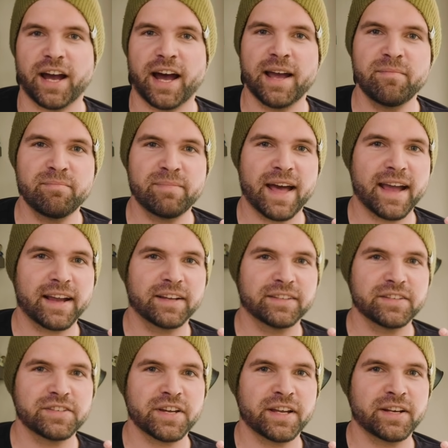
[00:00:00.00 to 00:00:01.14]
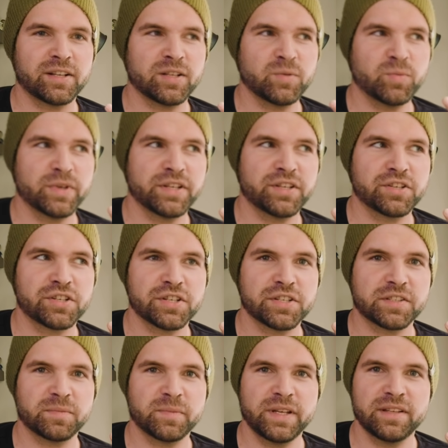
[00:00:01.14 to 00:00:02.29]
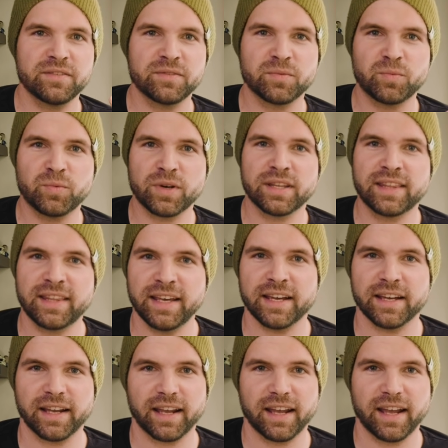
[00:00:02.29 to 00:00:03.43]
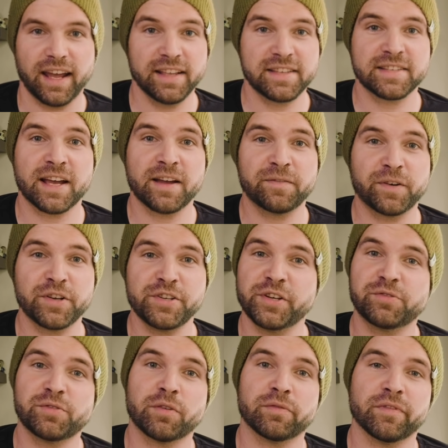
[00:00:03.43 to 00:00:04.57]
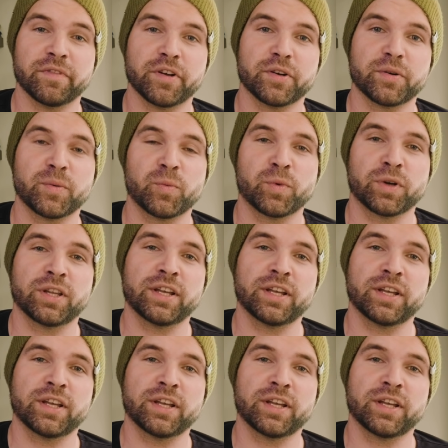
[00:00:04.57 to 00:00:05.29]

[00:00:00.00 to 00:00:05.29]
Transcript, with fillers: I'm back on the channel, which just means one thing. It's time for a new drone review. We're